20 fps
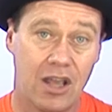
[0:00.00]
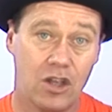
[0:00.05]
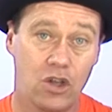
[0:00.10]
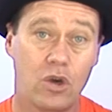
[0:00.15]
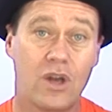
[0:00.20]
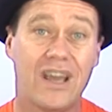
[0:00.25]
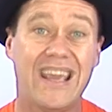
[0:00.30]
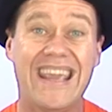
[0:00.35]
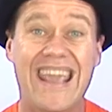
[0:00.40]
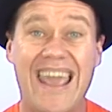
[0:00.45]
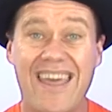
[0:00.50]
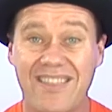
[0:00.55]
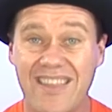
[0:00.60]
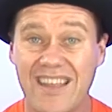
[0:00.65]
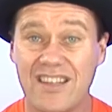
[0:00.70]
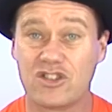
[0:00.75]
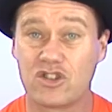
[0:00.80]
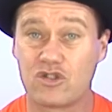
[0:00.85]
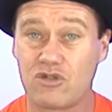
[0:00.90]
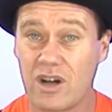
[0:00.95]
you can get the
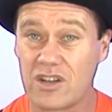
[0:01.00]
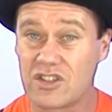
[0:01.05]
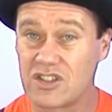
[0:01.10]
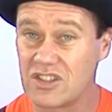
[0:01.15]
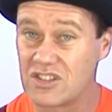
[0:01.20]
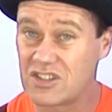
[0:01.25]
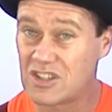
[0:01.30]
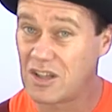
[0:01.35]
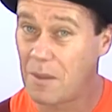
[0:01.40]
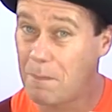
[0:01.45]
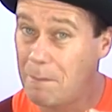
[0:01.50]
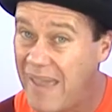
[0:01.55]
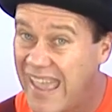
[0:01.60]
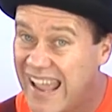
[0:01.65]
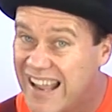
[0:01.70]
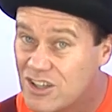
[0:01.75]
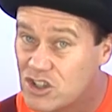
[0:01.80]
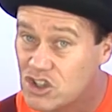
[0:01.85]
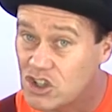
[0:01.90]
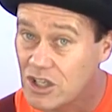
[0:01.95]
instructions and the
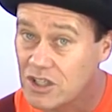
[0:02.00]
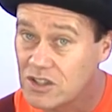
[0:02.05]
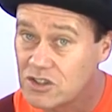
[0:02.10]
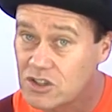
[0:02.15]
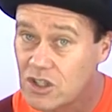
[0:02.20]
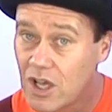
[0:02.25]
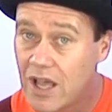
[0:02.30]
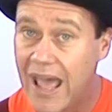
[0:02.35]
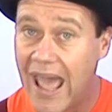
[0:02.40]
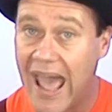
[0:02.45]
pictures